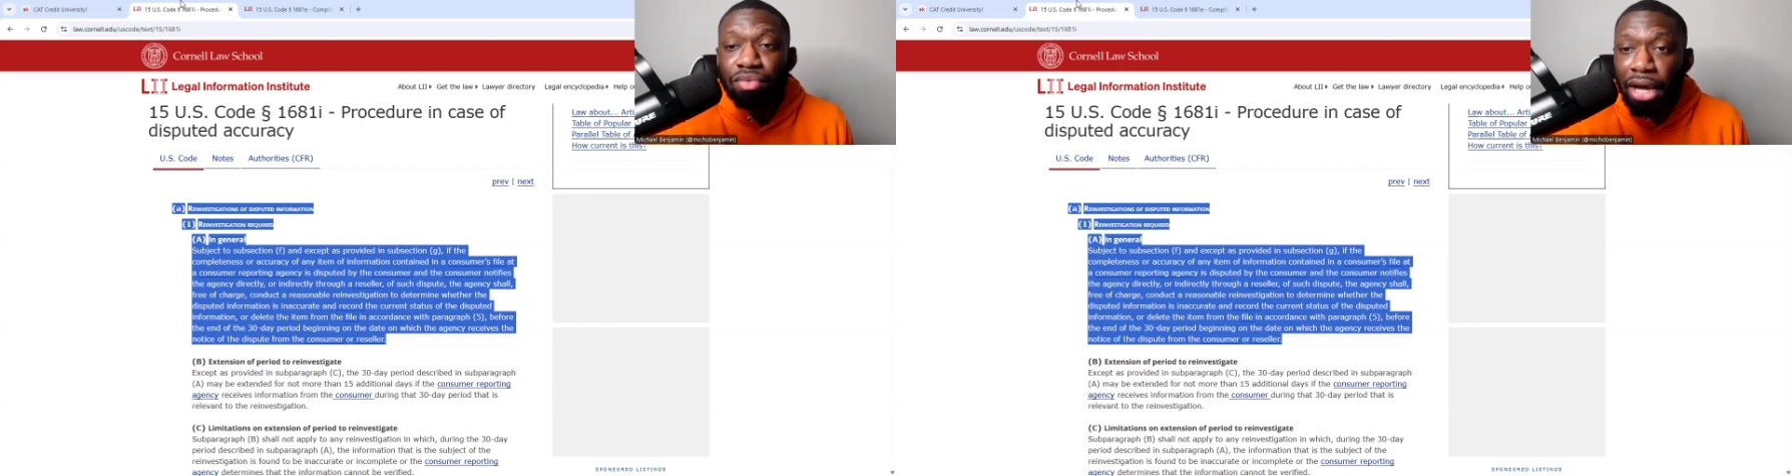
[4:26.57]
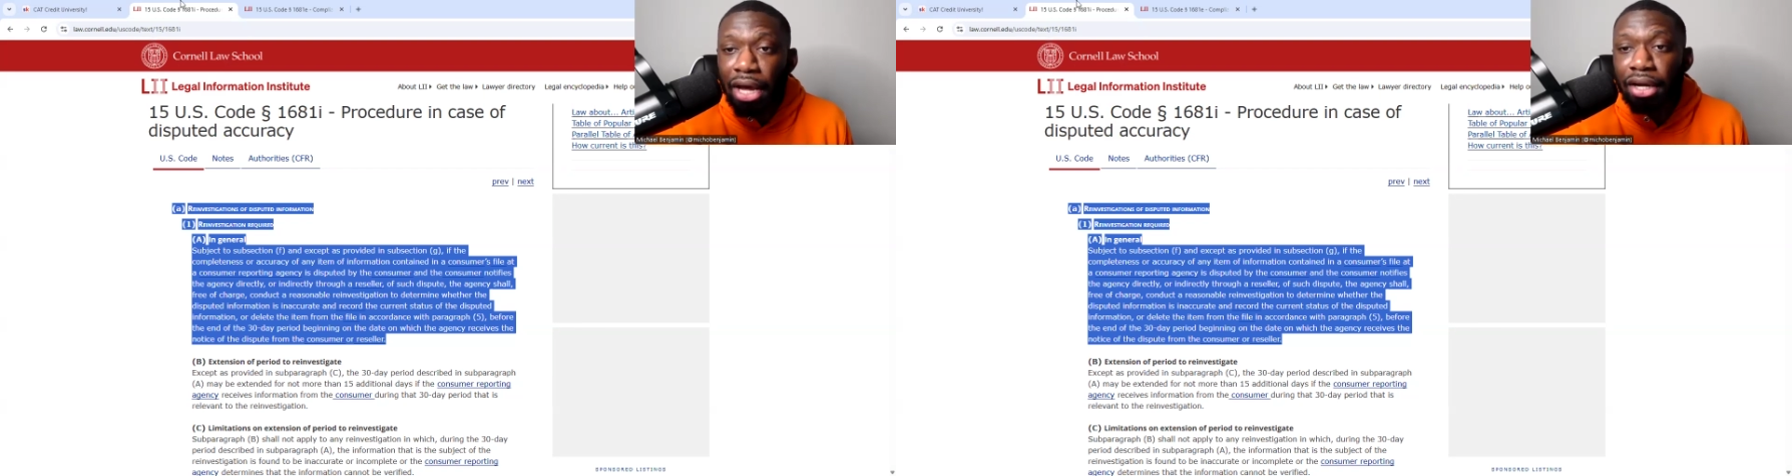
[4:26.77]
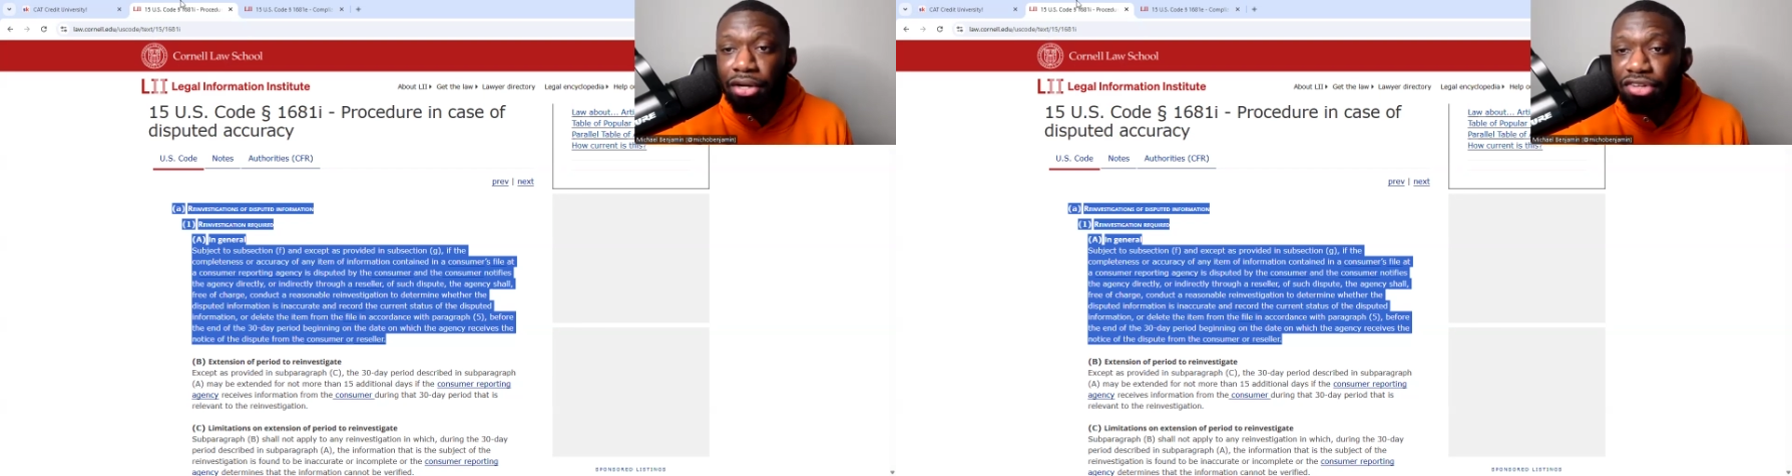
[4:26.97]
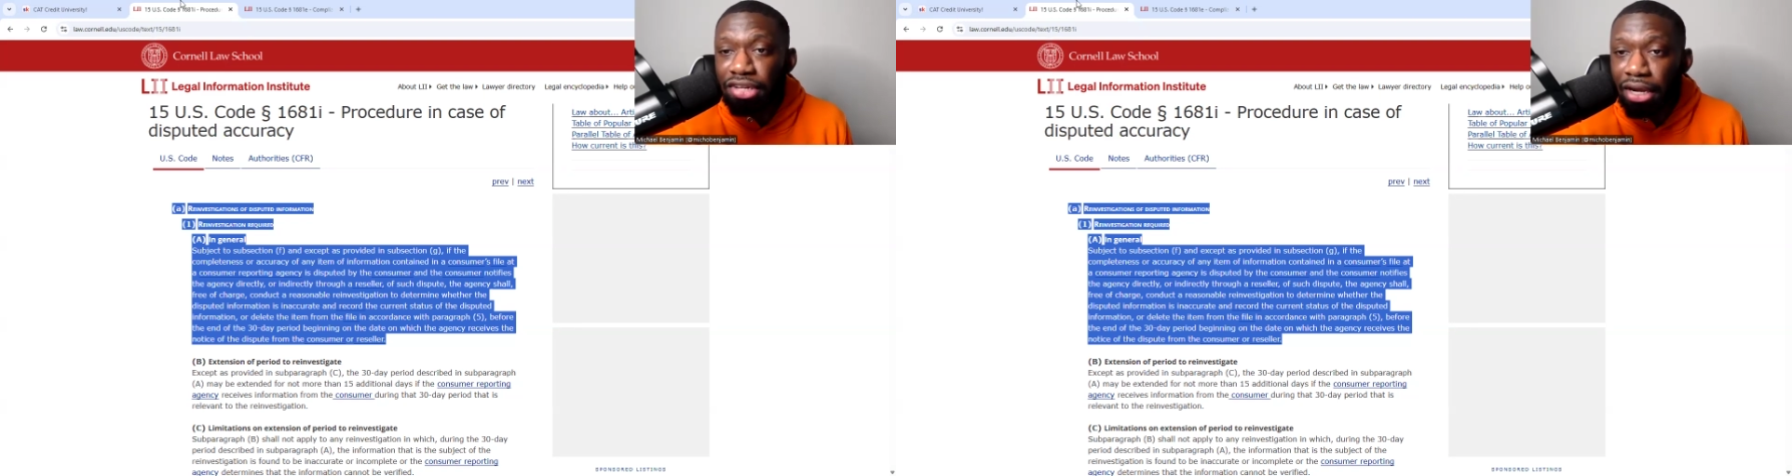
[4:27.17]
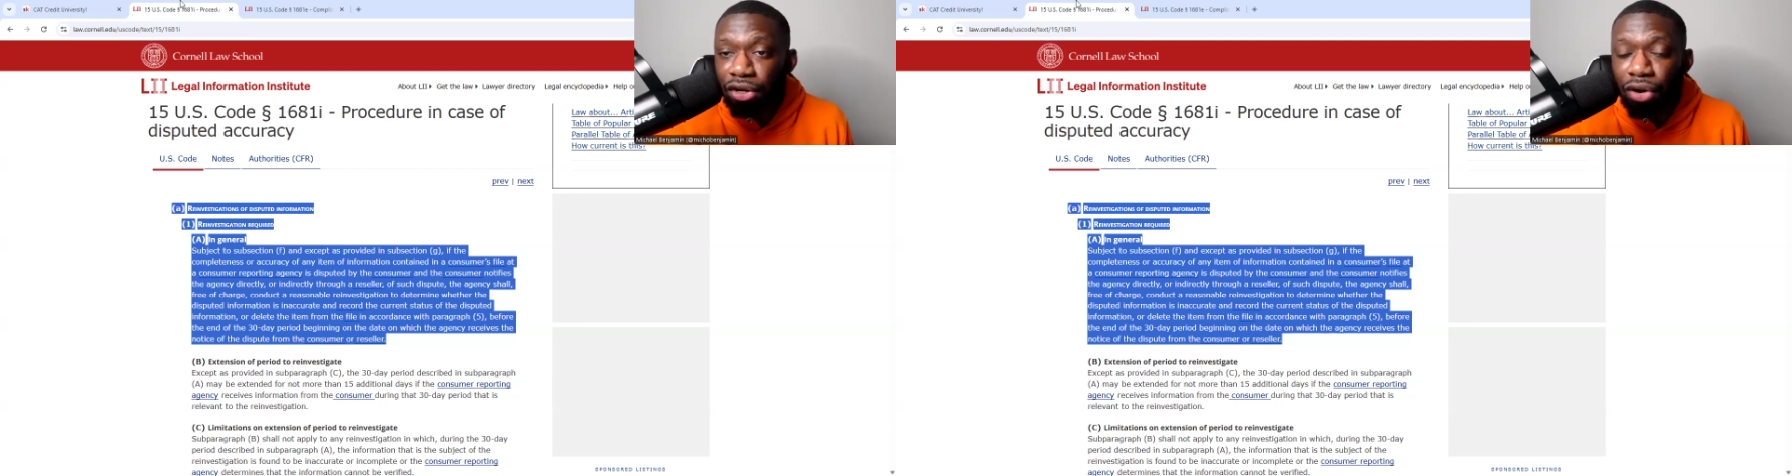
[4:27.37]
we got to
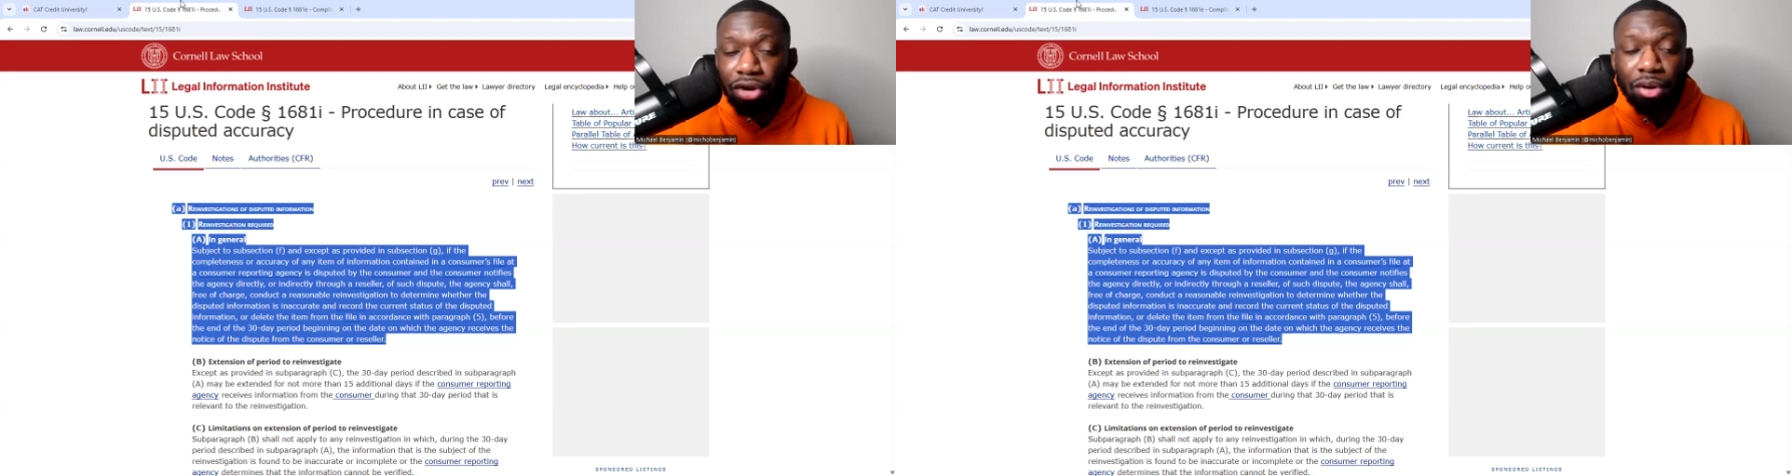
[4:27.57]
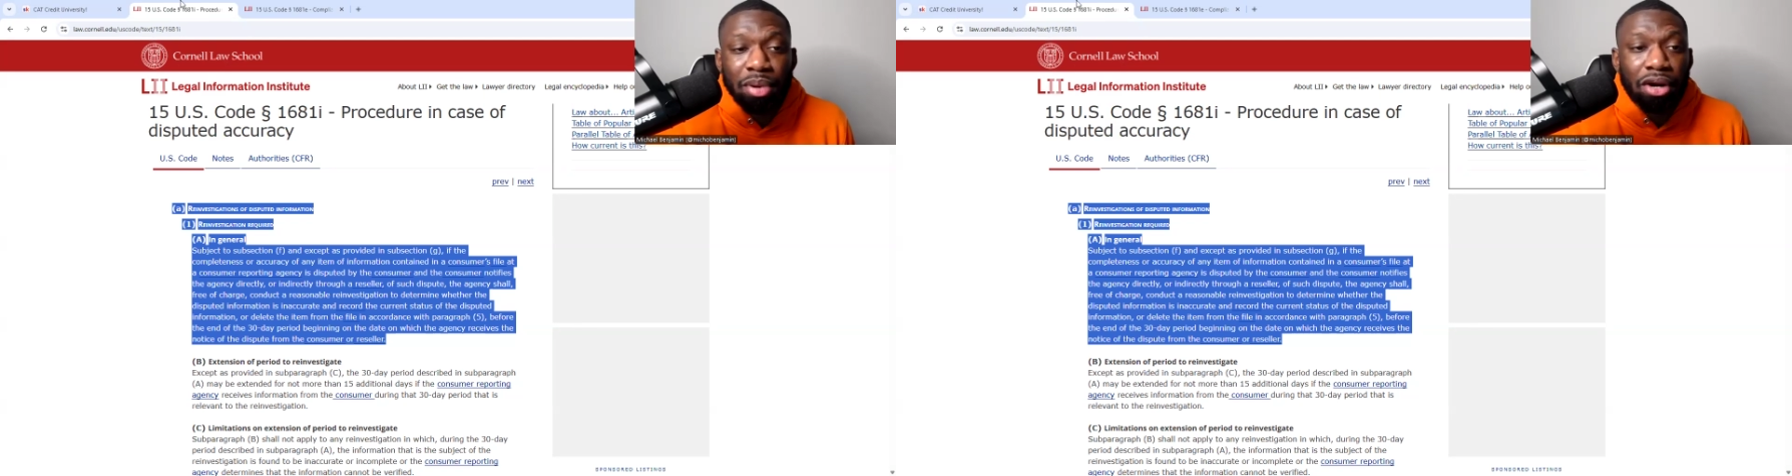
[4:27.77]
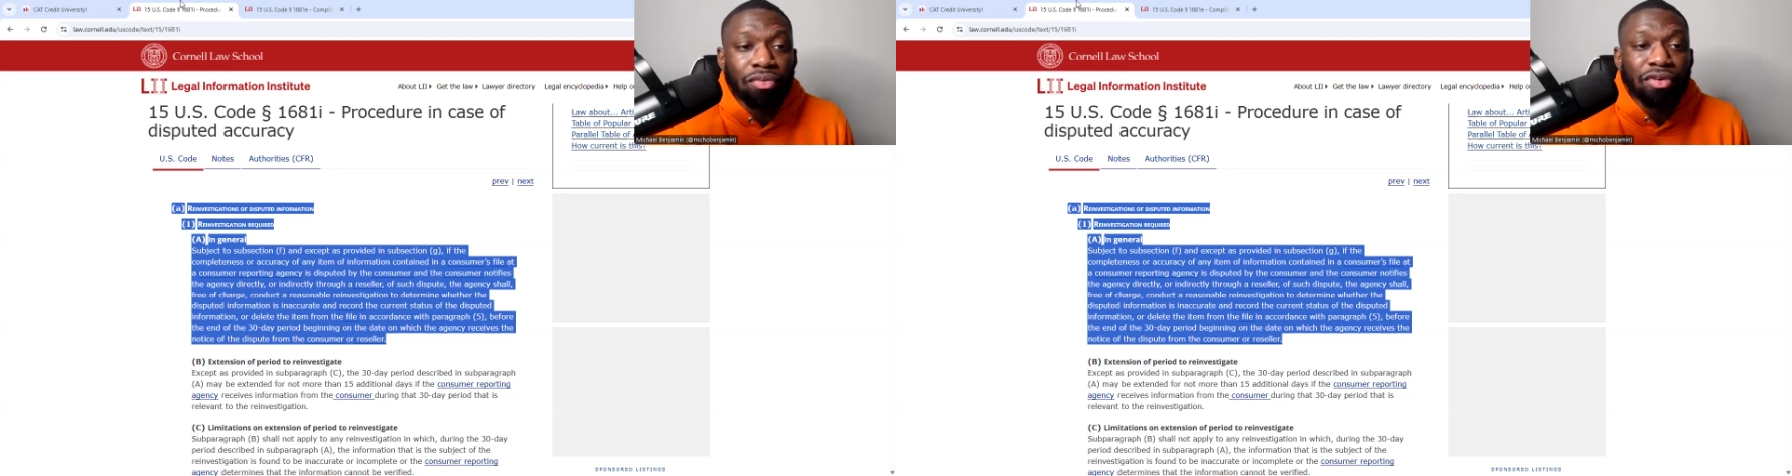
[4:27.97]
understand the credit repair.